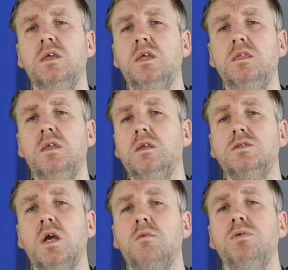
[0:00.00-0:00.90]
in the
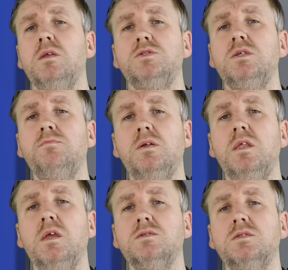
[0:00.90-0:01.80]
championship
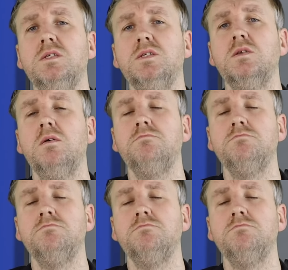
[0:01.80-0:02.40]
next season.